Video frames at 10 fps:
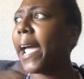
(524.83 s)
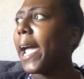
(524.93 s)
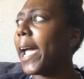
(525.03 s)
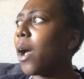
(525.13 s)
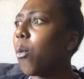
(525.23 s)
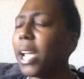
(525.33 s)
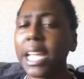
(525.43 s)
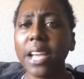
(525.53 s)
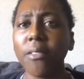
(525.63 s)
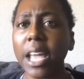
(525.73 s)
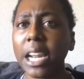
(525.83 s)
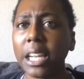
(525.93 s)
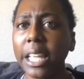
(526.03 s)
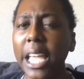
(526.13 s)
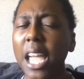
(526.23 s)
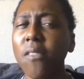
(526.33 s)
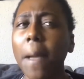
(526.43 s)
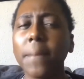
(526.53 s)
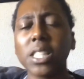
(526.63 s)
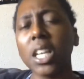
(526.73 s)
And we getting ready to leave.
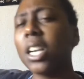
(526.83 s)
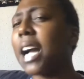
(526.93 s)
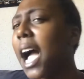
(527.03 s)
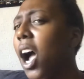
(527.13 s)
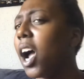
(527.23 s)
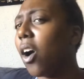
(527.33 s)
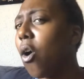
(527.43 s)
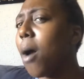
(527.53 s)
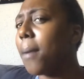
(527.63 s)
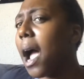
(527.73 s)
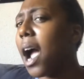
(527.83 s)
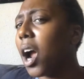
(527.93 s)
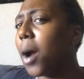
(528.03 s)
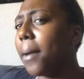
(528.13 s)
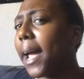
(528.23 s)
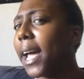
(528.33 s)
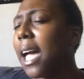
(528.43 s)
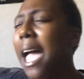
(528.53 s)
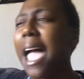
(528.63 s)
And Miss Tigana got her arm behind her back.